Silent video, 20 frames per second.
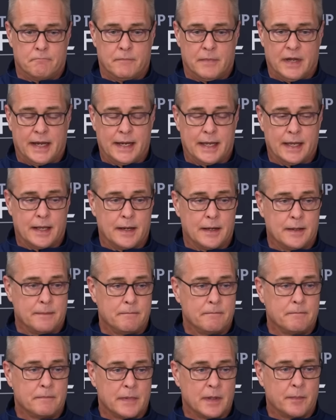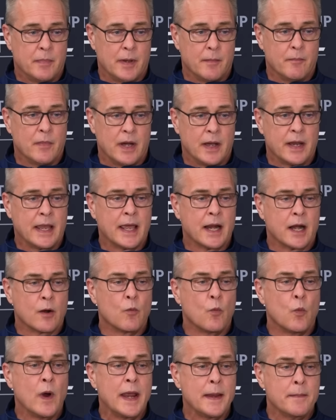I get it. I get
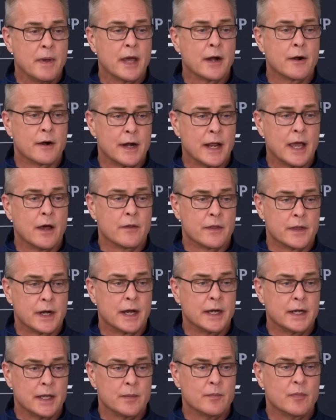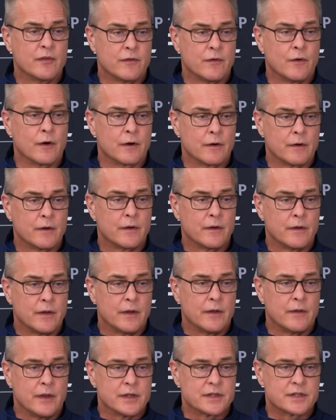it way better now than I did before
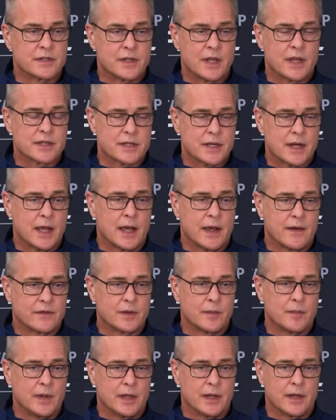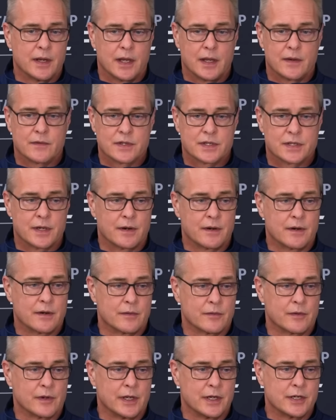this doesn't have to be an
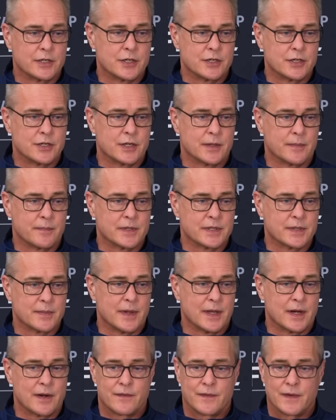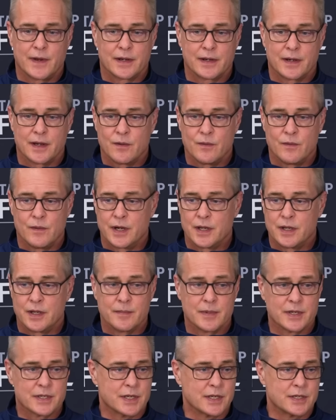adversarial relationship. As a matter of fact, not one of you
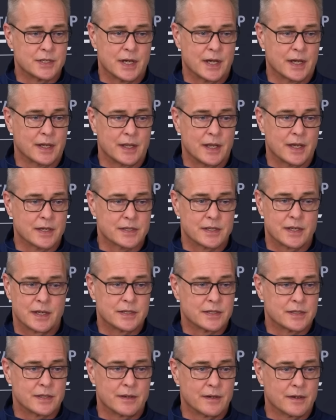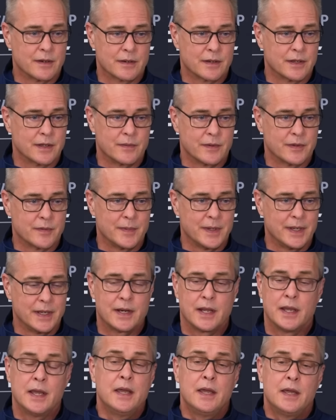missed a check last night, so you're all good with me.
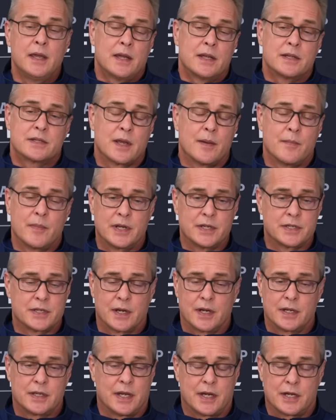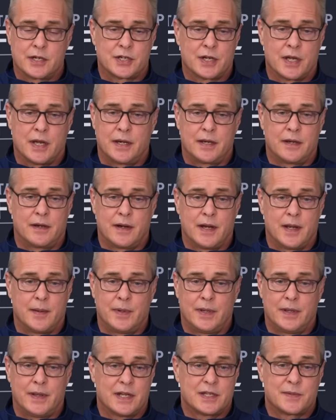And, and somebody's going to take a shot here at
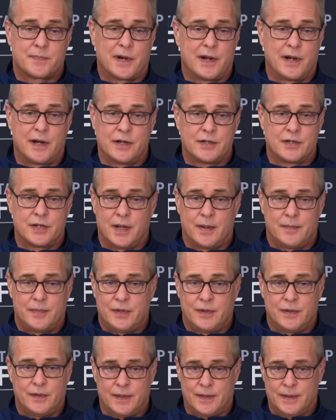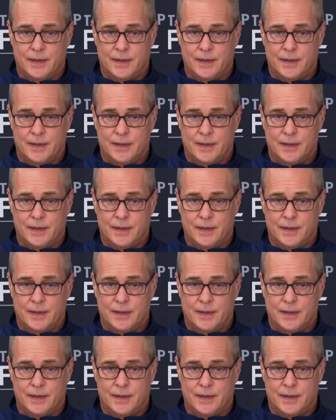me, and that's part of your job too.